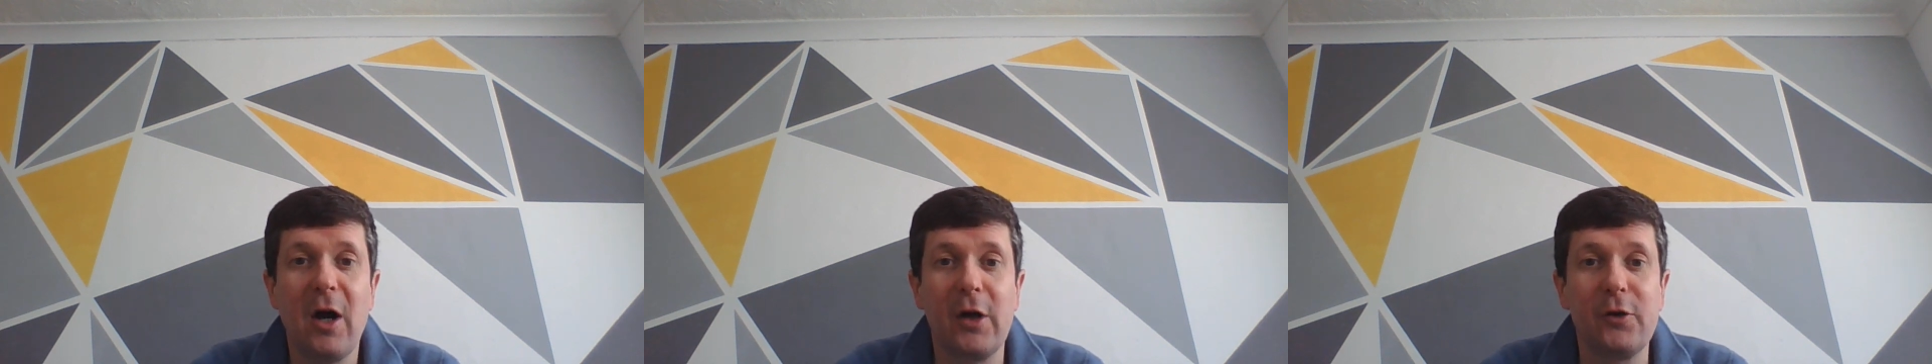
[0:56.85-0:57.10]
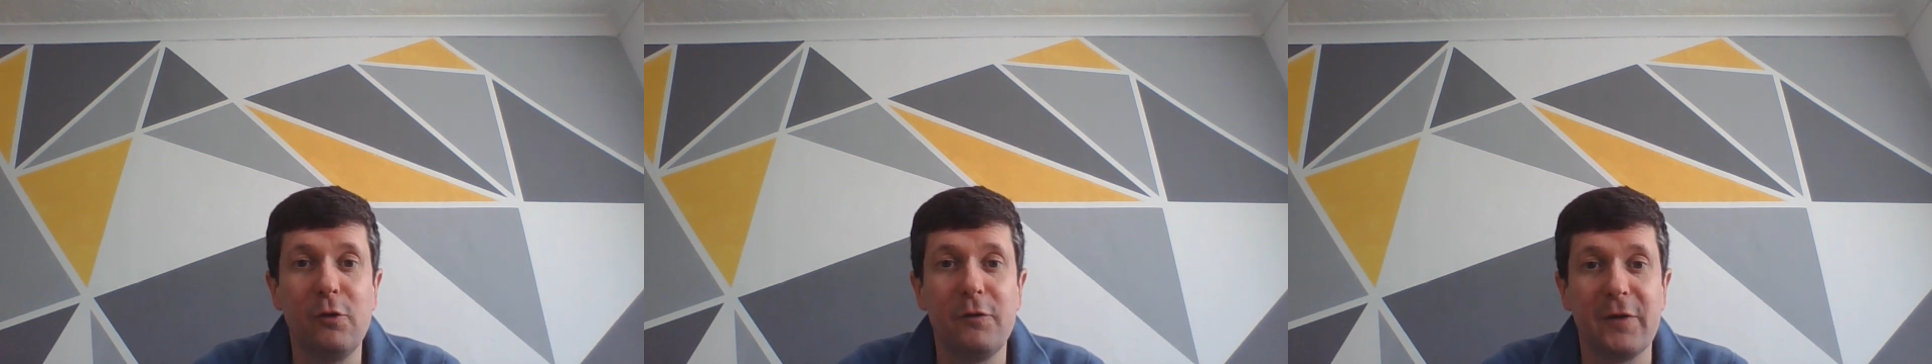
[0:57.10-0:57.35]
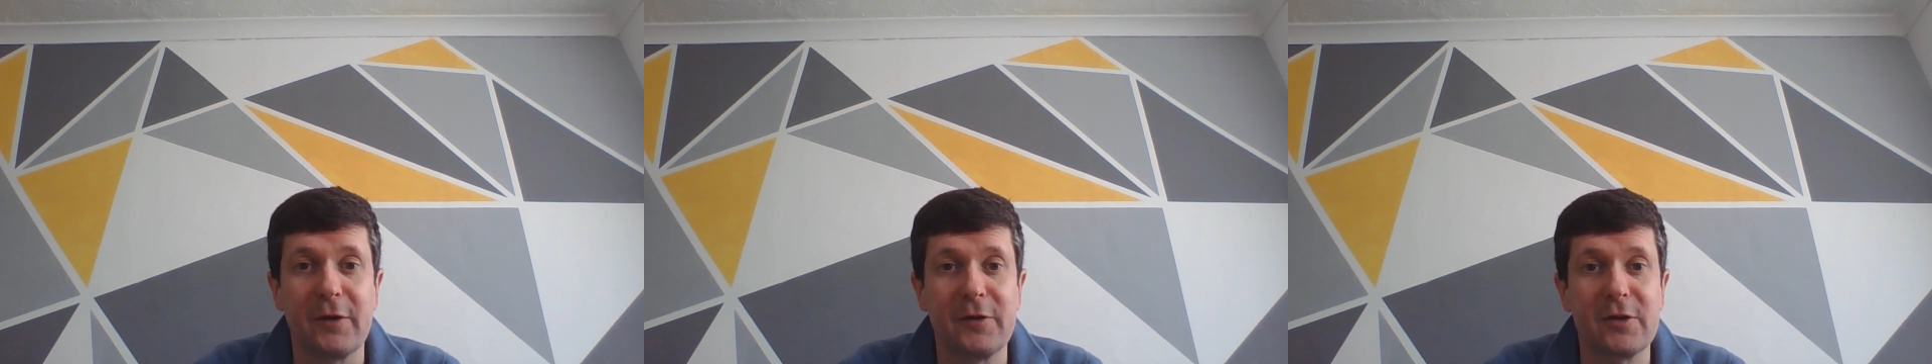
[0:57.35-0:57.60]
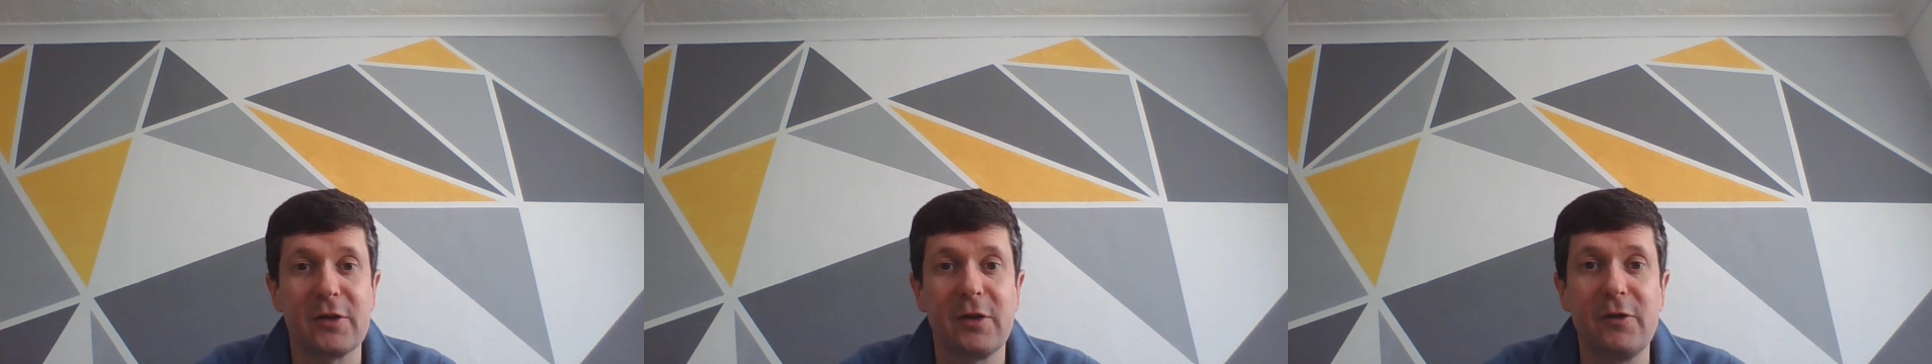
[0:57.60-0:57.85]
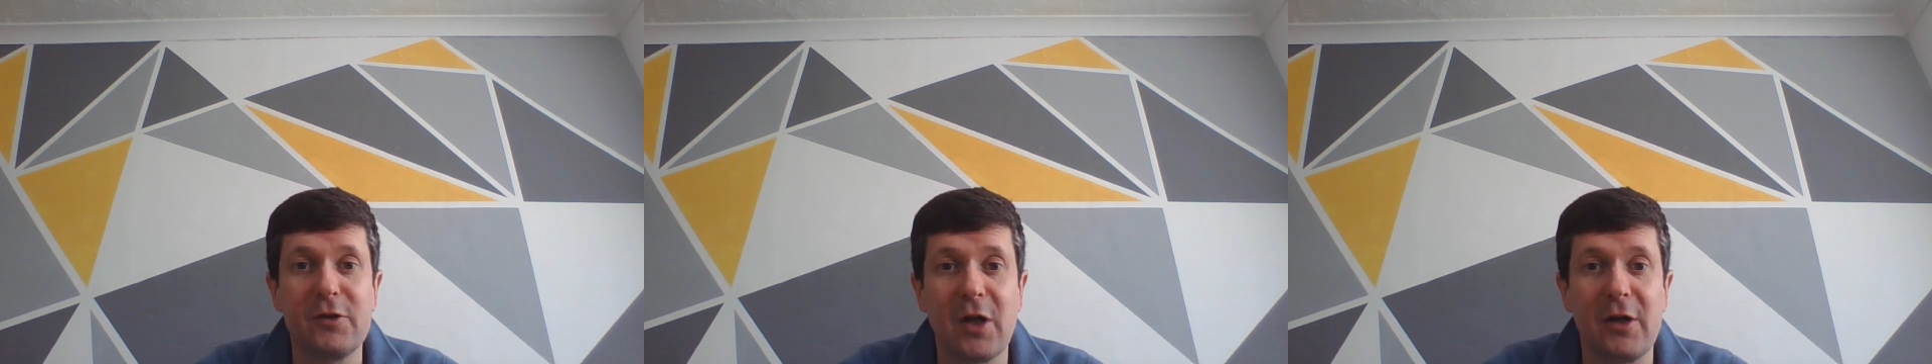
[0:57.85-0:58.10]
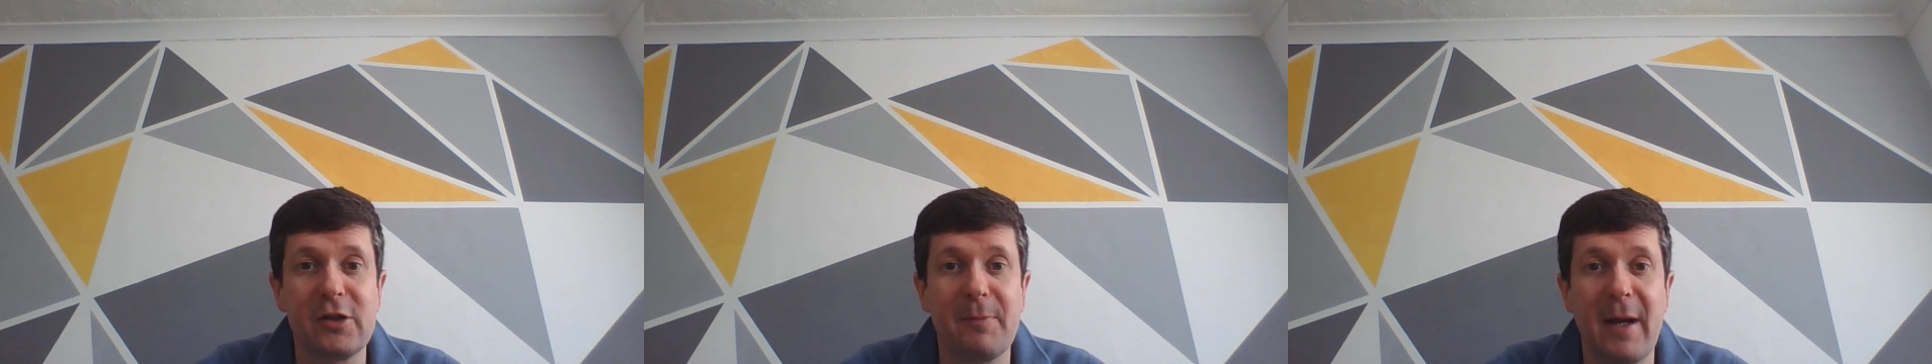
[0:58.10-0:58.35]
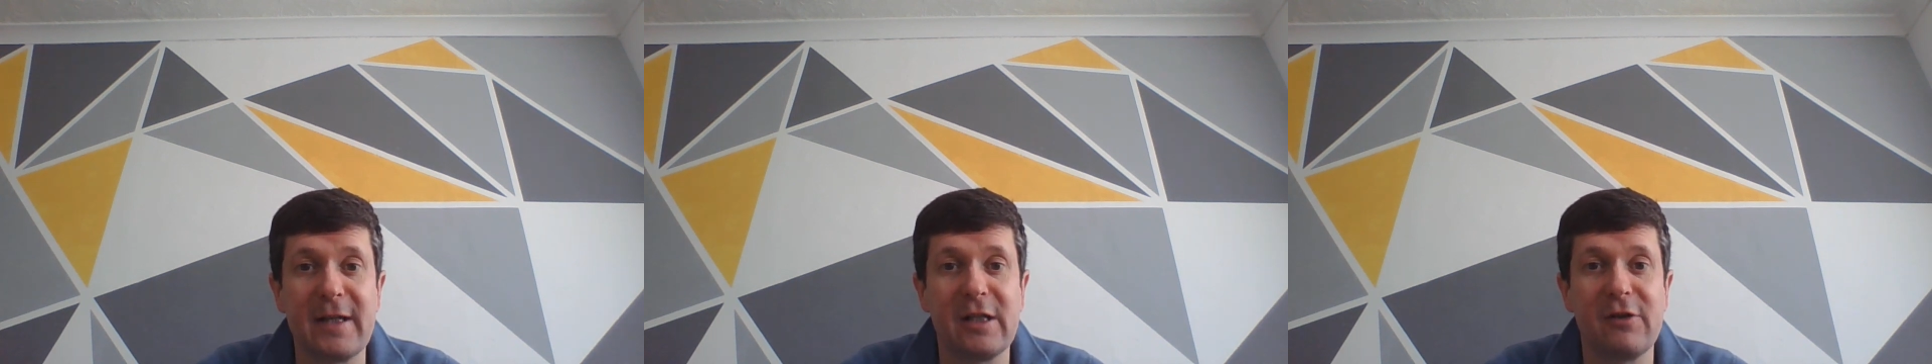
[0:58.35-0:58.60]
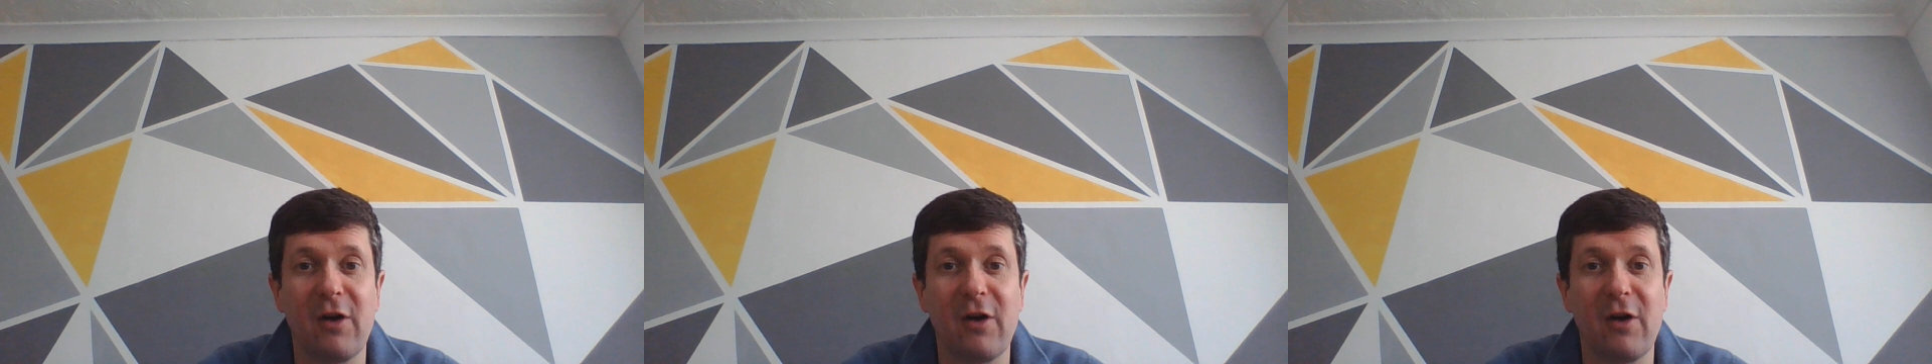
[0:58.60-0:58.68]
and orphans who turned to petty